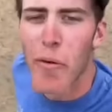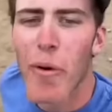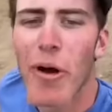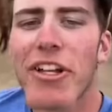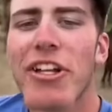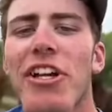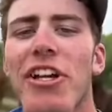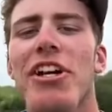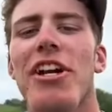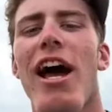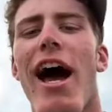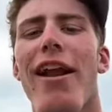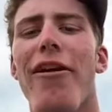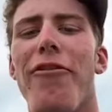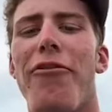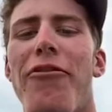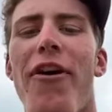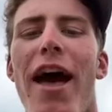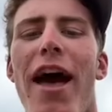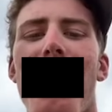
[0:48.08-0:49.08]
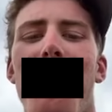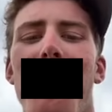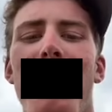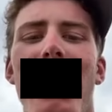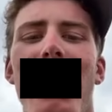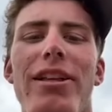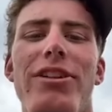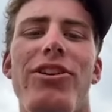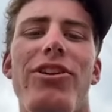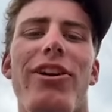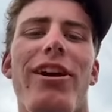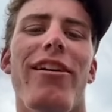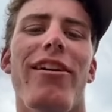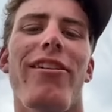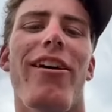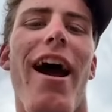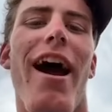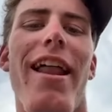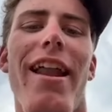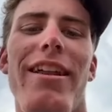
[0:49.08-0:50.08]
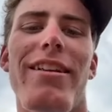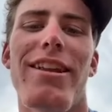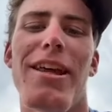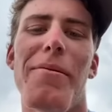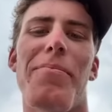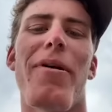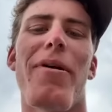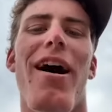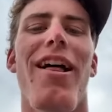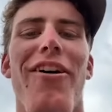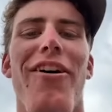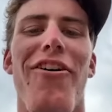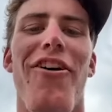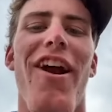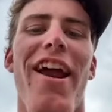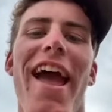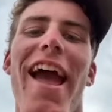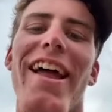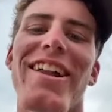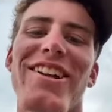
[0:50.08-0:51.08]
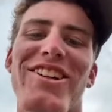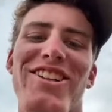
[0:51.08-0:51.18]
you're not a fat you can ride a Deep Hollow Ranch.